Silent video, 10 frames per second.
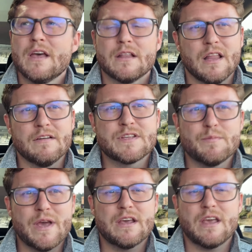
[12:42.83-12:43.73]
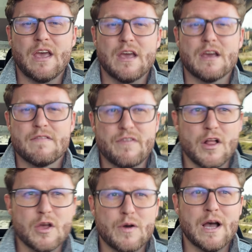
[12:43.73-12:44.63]
Love to make a
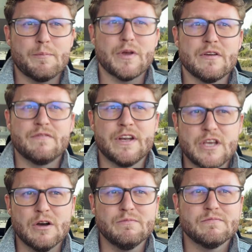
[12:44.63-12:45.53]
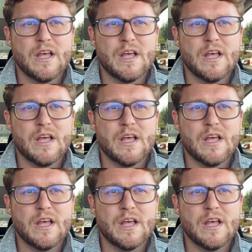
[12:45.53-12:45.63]
follow-up video.